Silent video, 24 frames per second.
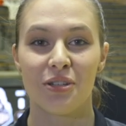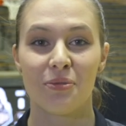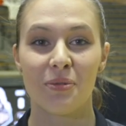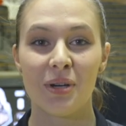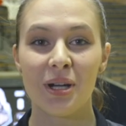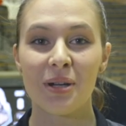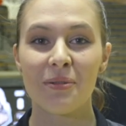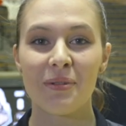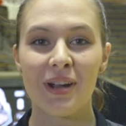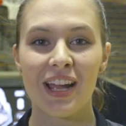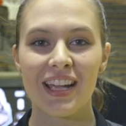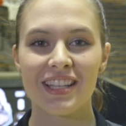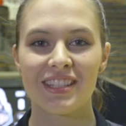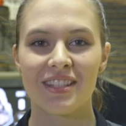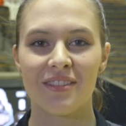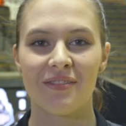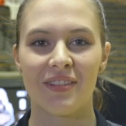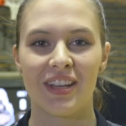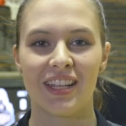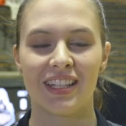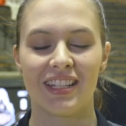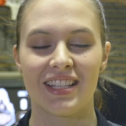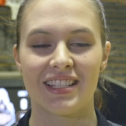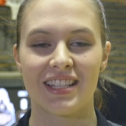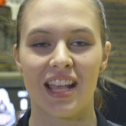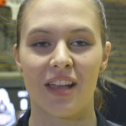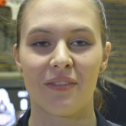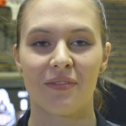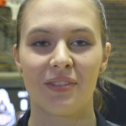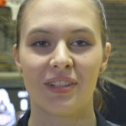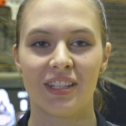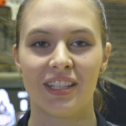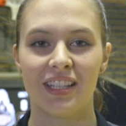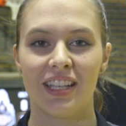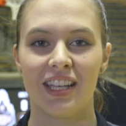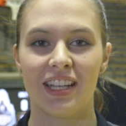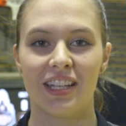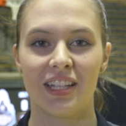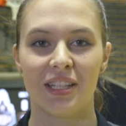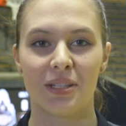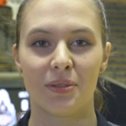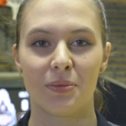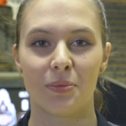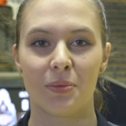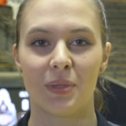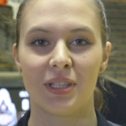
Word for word: The Wheel Rise event is affiliated